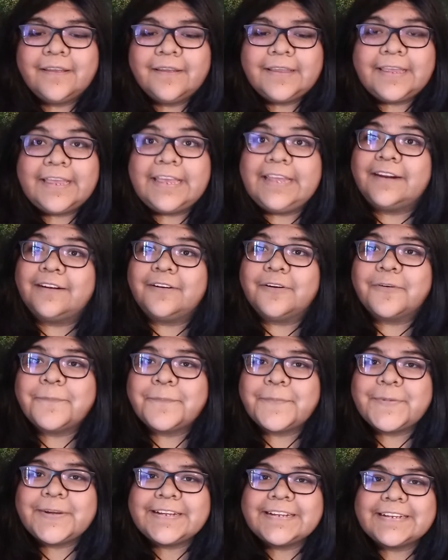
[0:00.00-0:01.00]
and a
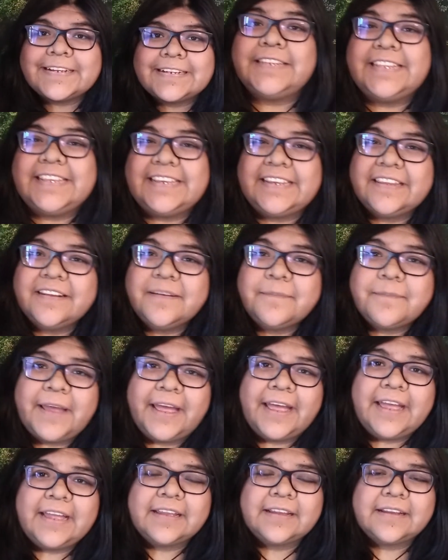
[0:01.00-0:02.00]
notebook. Thinking
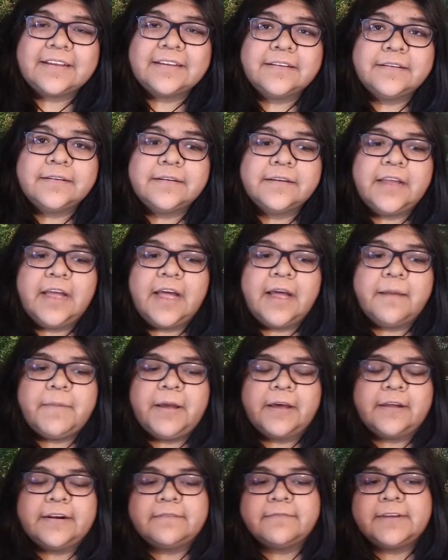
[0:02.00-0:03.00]
back
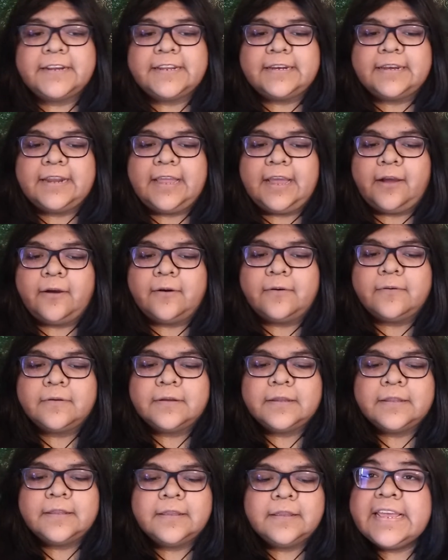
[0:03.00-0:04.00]
about it right now,
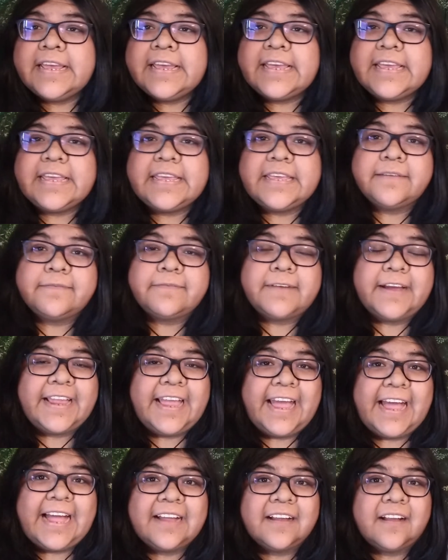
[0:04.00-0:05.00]
if I
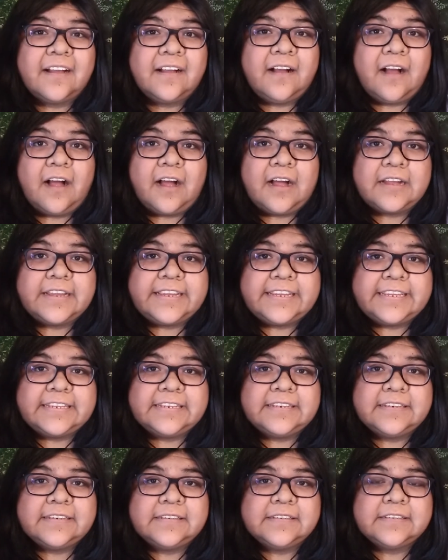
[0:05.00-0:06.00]
had
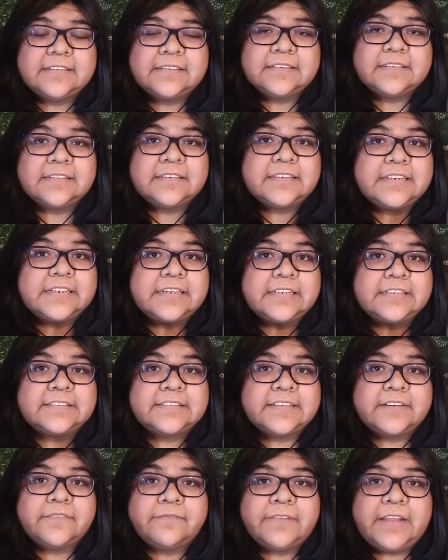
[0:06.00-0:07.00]
gotten the
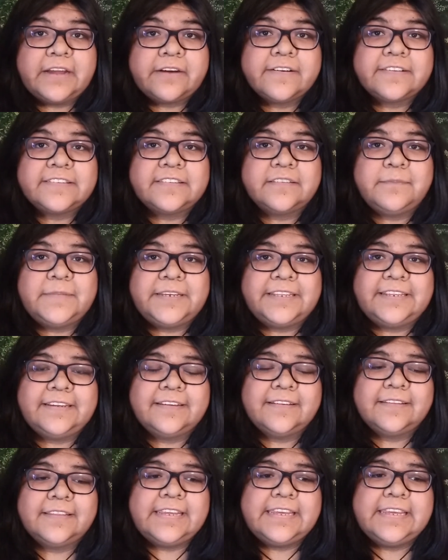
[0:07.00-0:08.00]
sunflowers
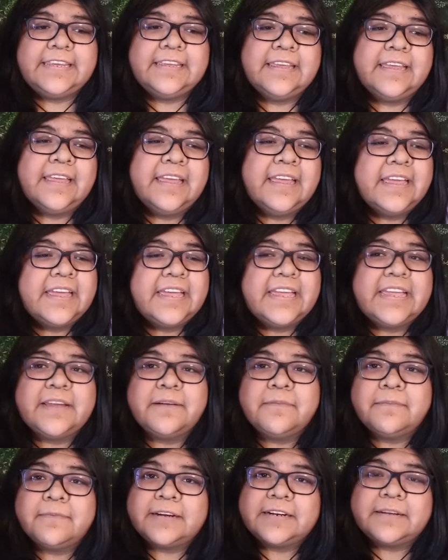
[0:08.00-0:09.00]
immediately,
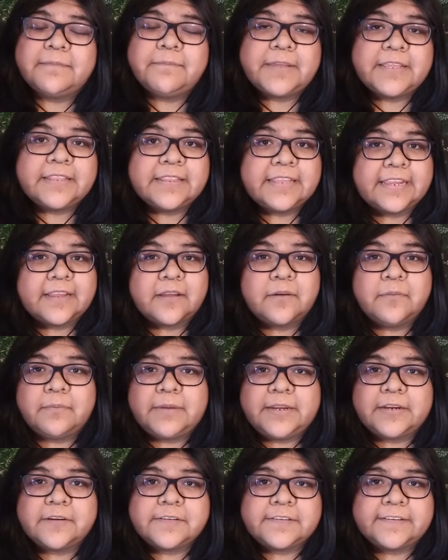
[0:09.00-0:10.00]
it would have been like a
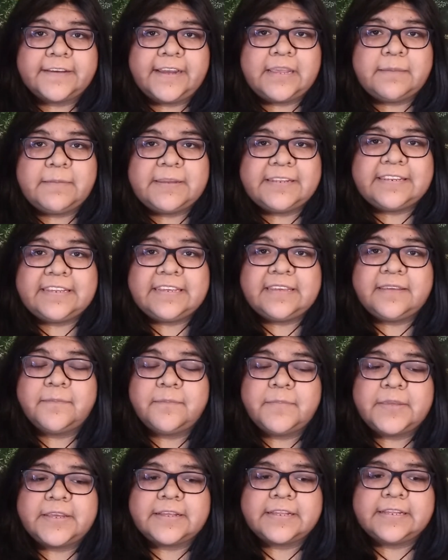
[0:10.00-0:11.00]
weird timey thing
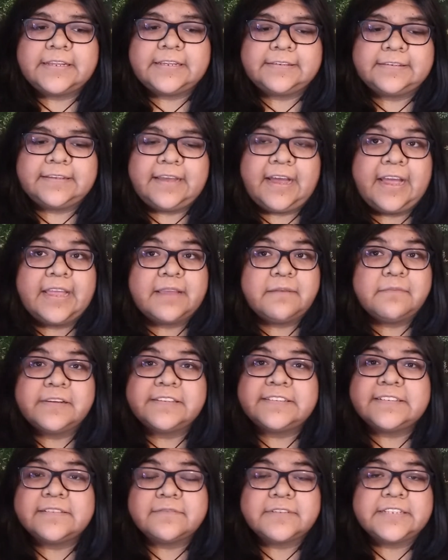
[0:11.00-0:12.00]
because I
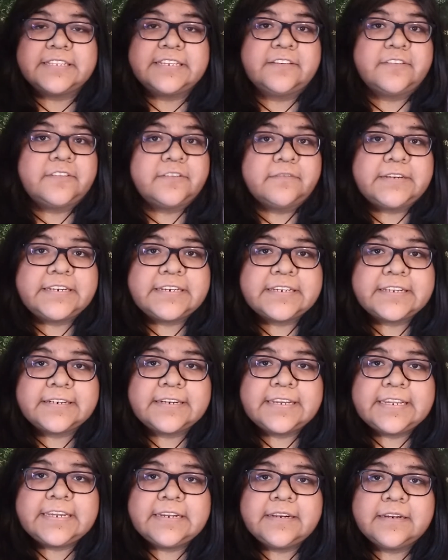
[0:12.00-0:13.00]
wasn't really doing
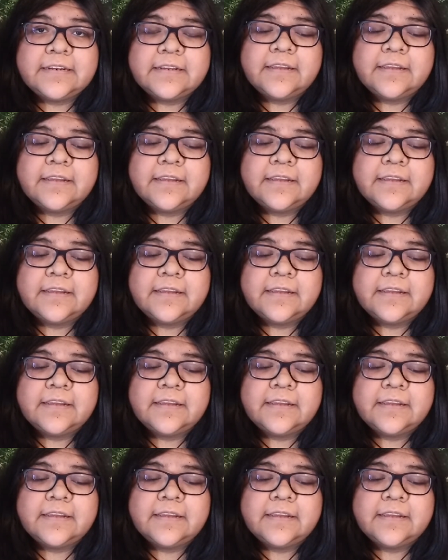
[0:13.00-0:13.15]
nothing.